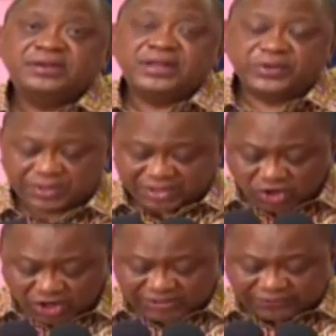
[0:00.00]
that with
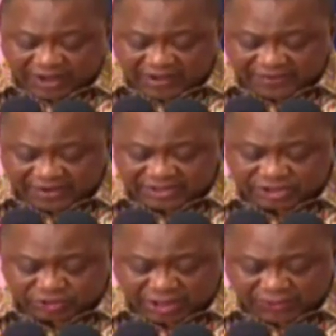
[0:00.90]
God's favor and
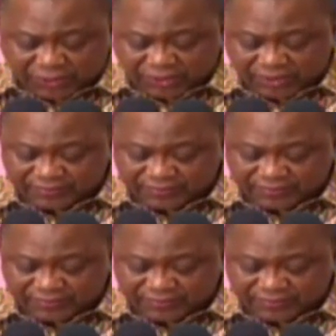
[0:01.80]
strength,